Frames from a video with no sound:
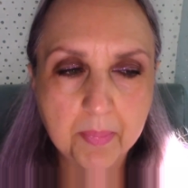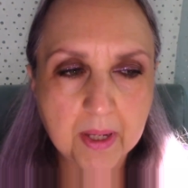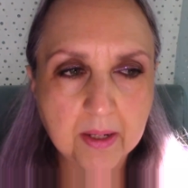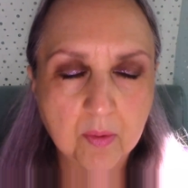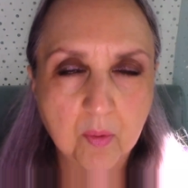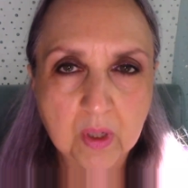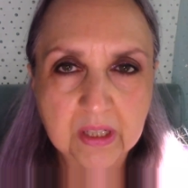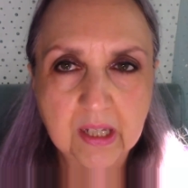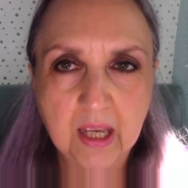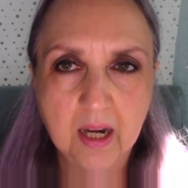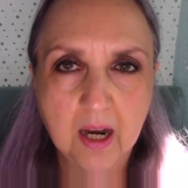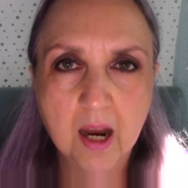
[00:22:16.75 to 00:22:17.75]
And once
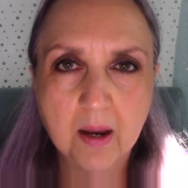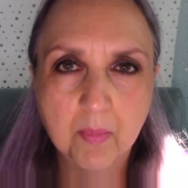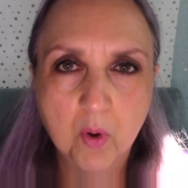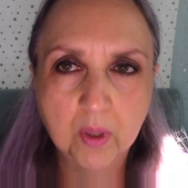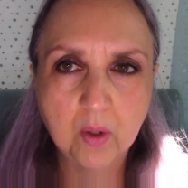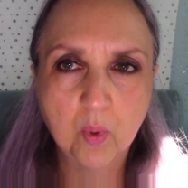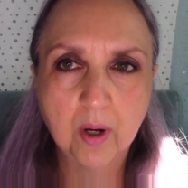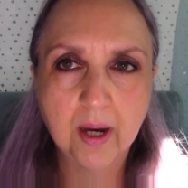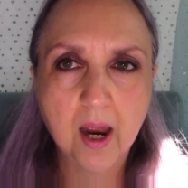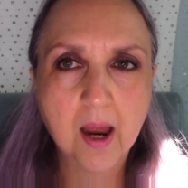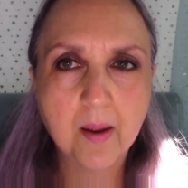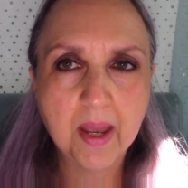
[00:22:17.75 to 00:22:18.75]
again, I'm only wearing
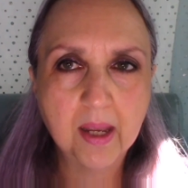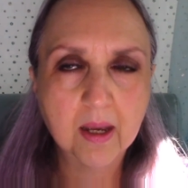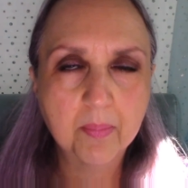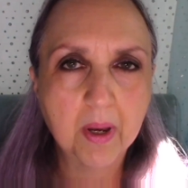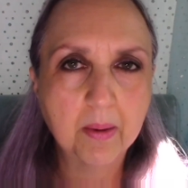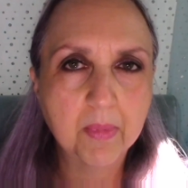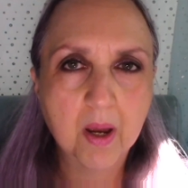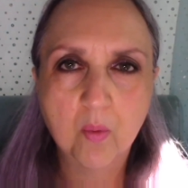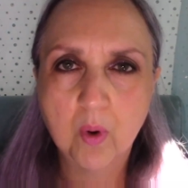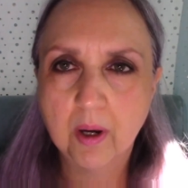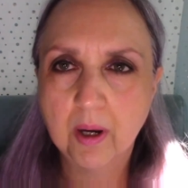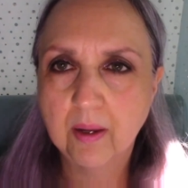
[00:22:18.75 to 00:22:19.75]
eye makeup. I'm not
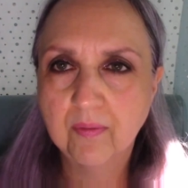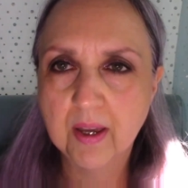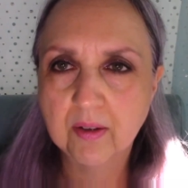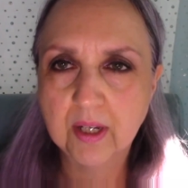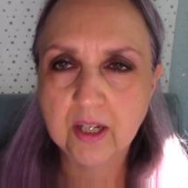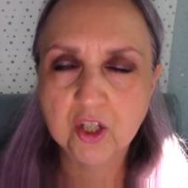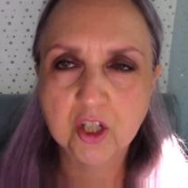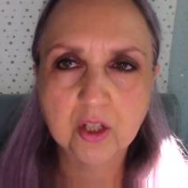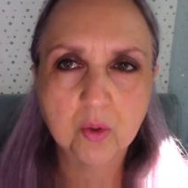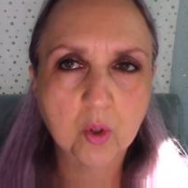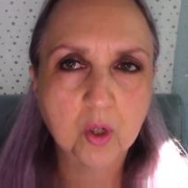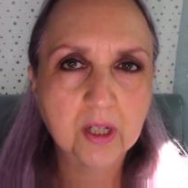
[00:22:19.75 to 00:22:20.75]
wearing foundation
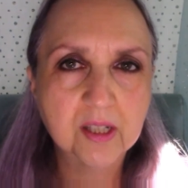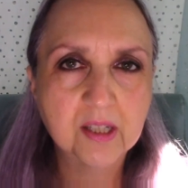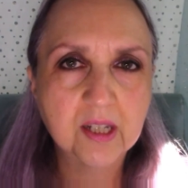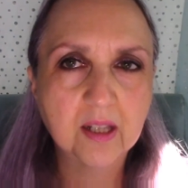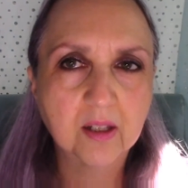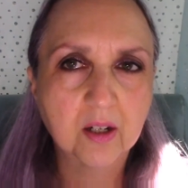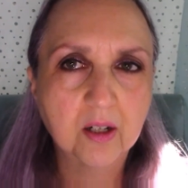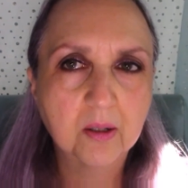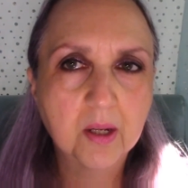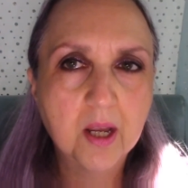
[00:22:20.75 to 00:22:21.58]
or concealer.